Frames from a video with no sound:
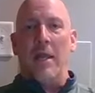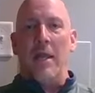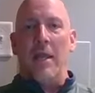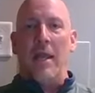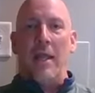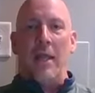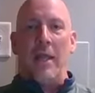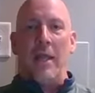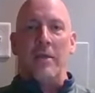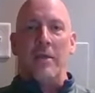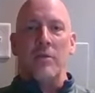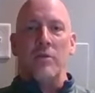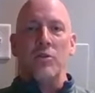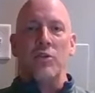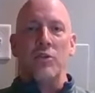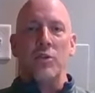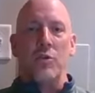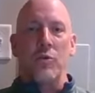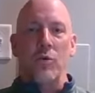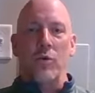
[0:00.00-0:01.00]
in
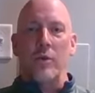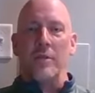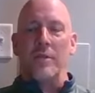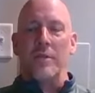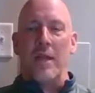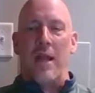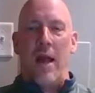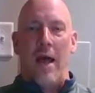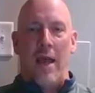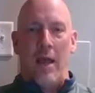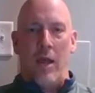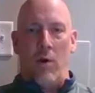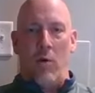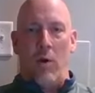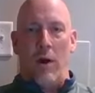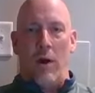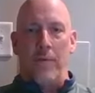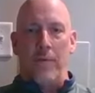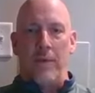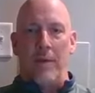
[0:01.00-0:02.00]
schools in
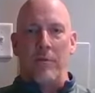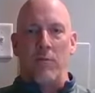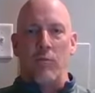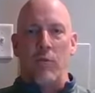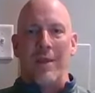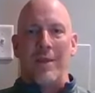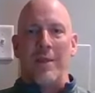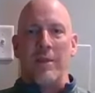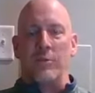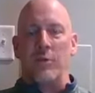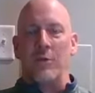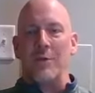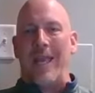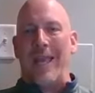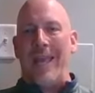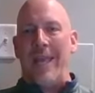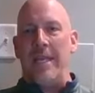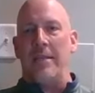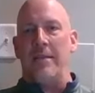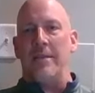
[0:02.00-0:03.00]
Iowa. And this was
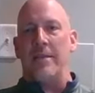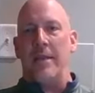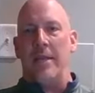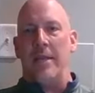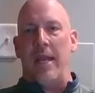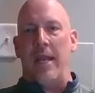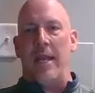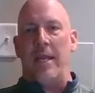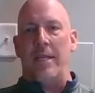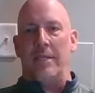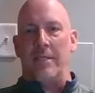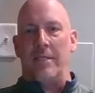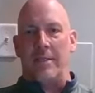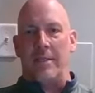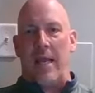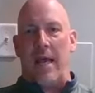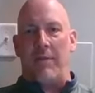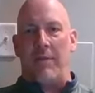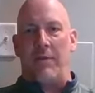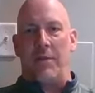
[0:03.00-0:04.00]

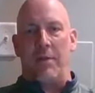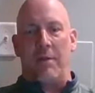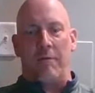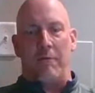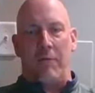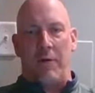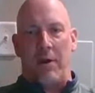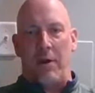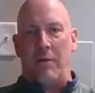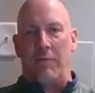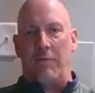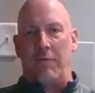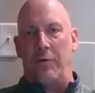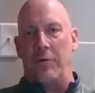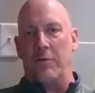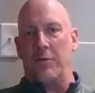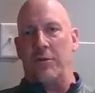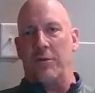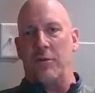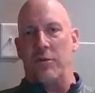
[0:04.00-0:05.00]
1887. The very
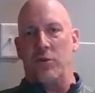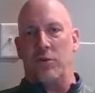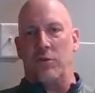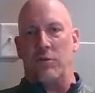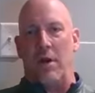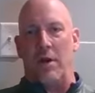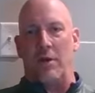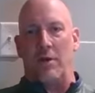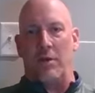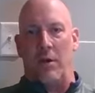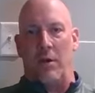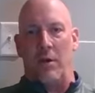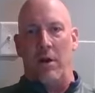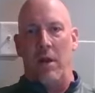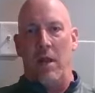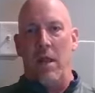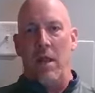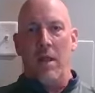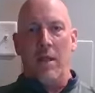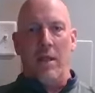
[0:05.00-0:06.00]
first instructor
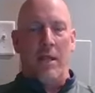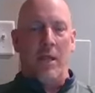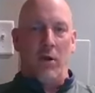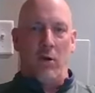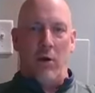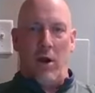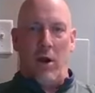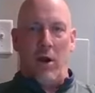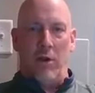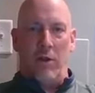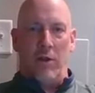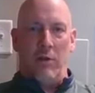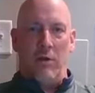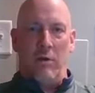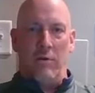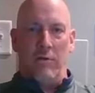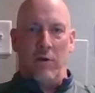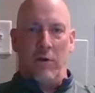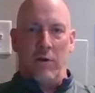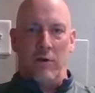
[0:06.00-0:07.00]
here at our
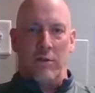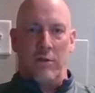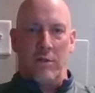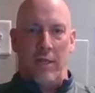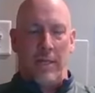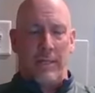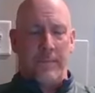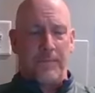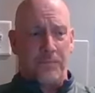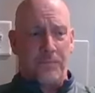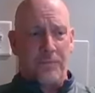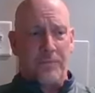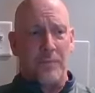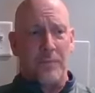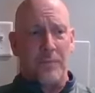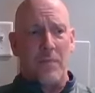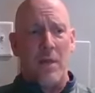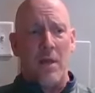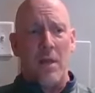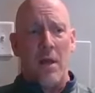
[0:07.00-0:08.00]
university
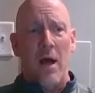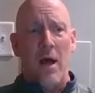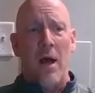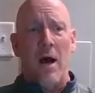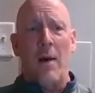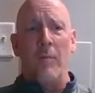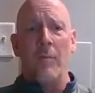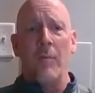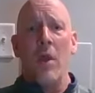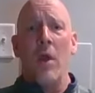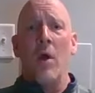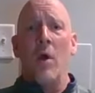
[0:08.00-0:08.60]
um,